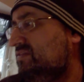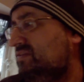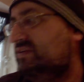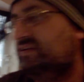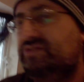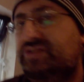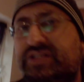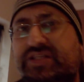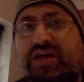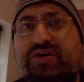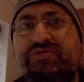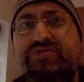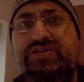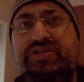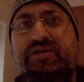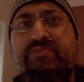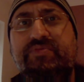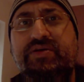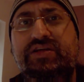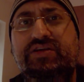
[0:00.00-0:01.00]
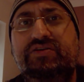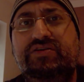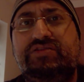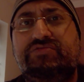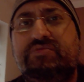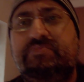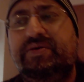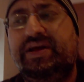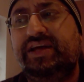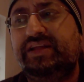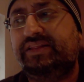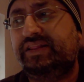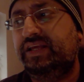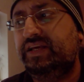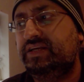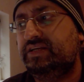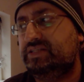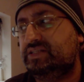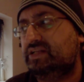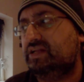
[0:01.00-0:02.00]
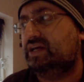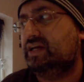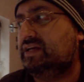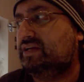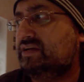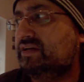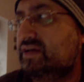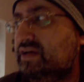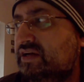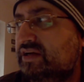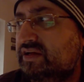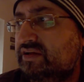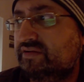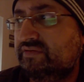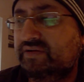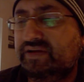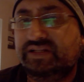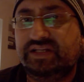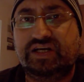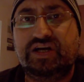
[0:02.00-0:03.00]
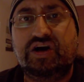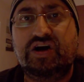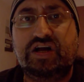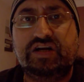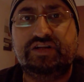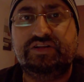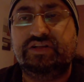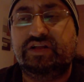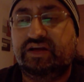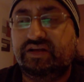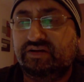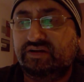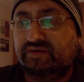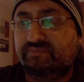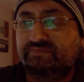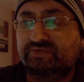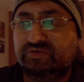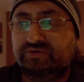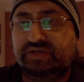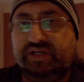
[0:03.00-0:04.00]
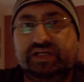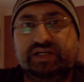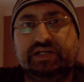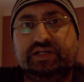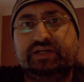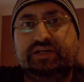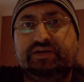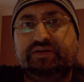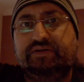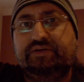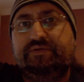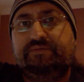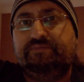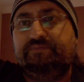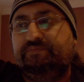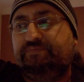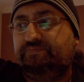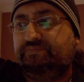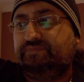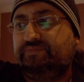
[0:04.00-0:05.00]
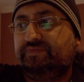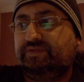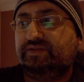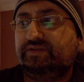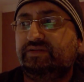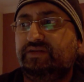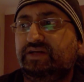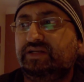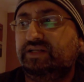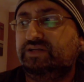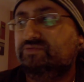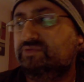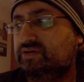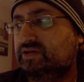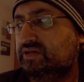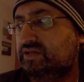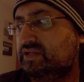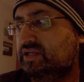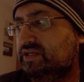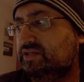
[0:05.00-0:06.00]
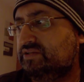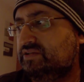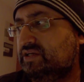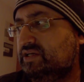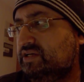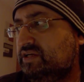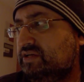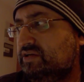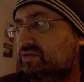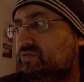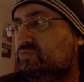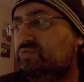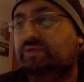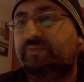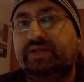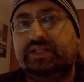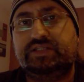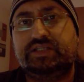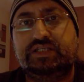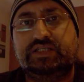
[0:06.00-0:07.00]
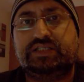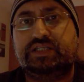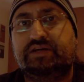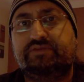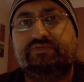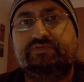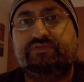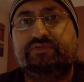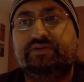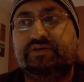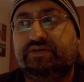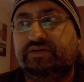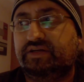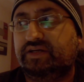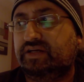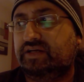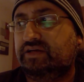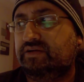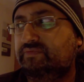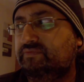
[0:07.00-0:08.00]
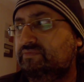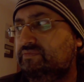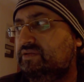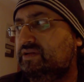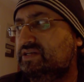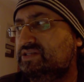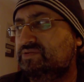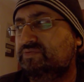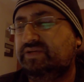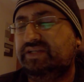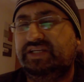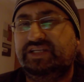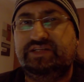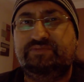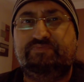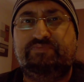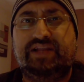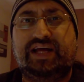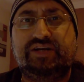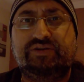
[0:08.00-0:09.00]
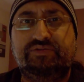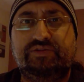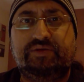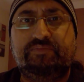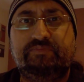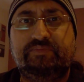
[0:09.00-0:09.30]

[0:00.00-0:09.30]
And stones can be used for better things, like in the garden, like, you know, building like little kind of like ornaments and stuff. Last thing we need is blood on them.